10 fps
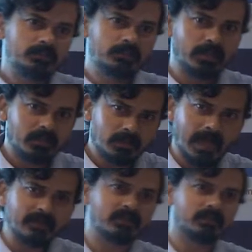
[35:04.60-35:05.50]
general,
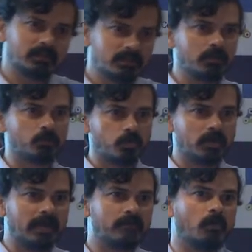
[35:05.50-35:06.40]
as a general
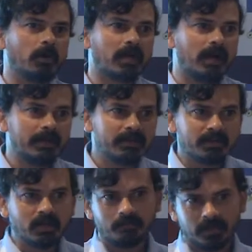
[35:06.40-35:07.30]
rule, uh, what I
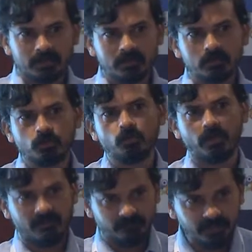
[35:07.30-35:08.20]
recommend to
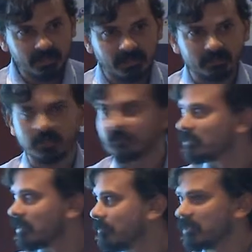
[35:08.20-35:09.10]
every data science
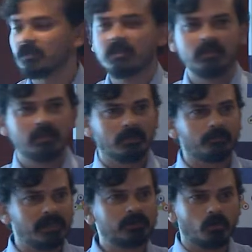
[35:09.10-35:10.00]
team is,
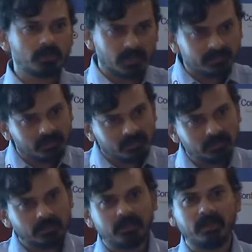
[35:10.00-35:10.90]
please don't trust
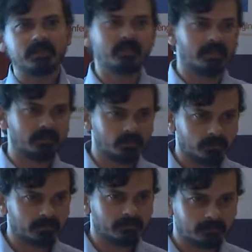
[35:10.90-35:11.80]
any data
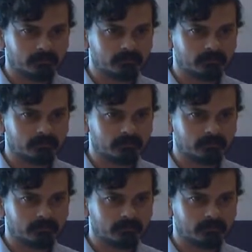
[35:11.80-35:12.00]
source